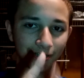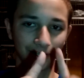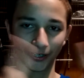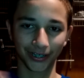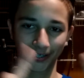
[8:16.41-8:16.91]

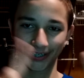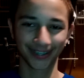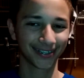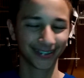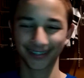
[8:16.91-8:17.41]

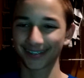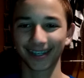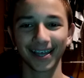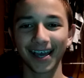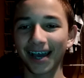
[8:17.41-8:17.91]

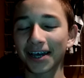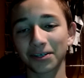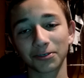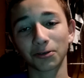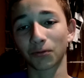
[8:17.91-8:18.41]
I
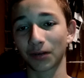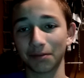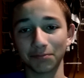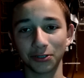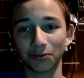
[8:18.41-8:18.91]
don't know what
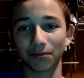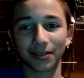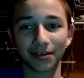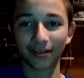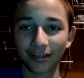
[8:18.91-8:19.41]
I'm
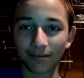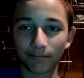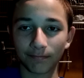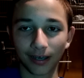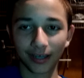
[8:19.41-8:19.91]
doing.
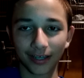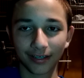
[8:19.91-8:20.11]
Bye.